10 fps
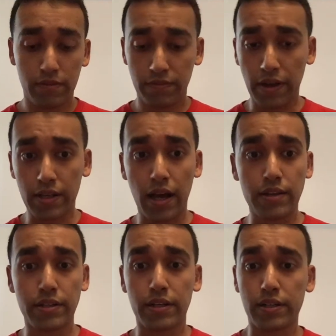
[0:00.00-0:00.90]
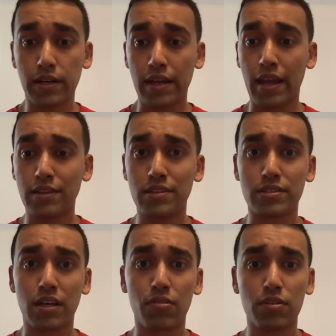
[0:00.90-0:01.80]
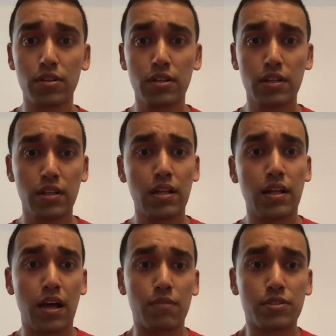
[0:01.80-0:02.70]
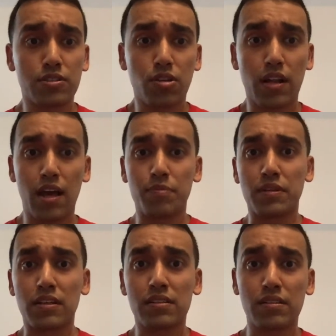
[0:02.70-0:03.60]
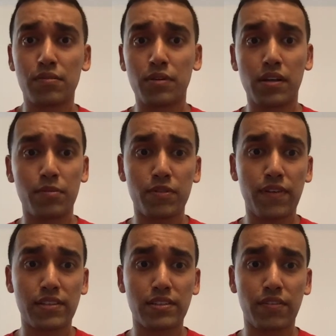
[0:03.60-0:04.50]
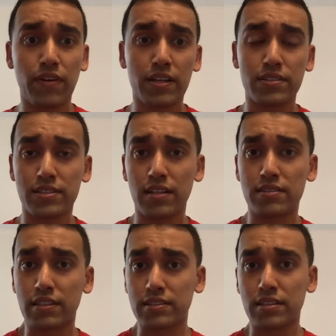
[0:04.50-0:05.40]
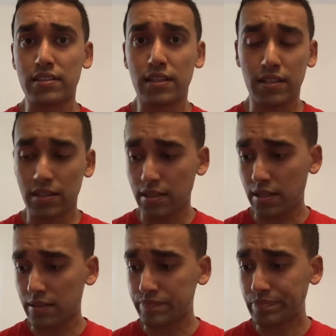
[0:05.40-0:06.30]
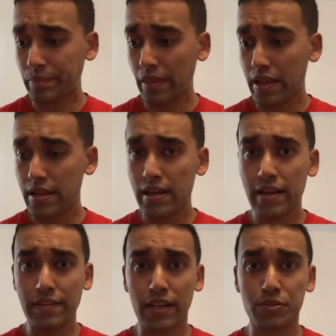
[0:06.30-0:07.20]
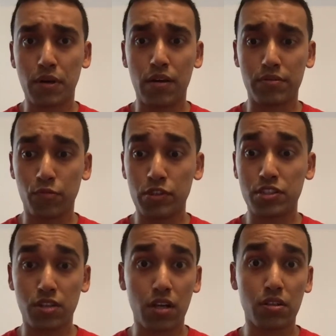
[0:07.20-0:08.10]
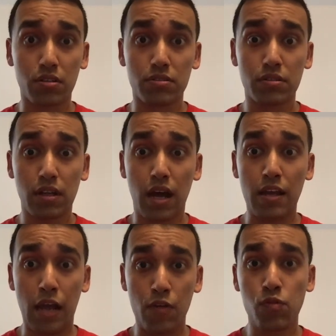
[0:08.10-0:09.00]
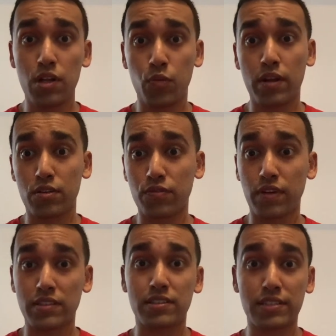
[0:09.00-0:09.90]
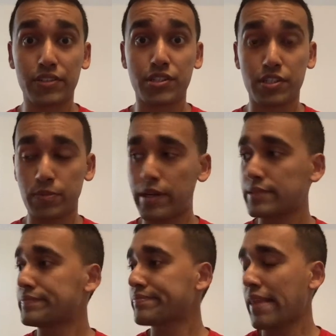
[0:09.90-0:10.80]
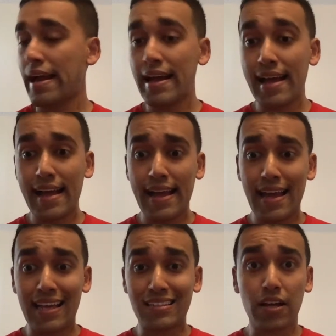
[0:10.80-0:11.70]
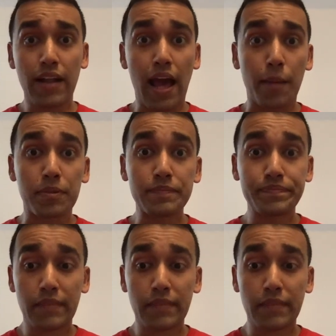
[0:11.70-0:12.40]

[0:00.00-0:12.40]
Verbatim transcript: Fuck out of here. I hate this now. I'm just not happy. We're gonna be facing the fucking Celtics in, in um, next round, which is not good. I I really wanted to face the Sixers, but it's not gonna happen.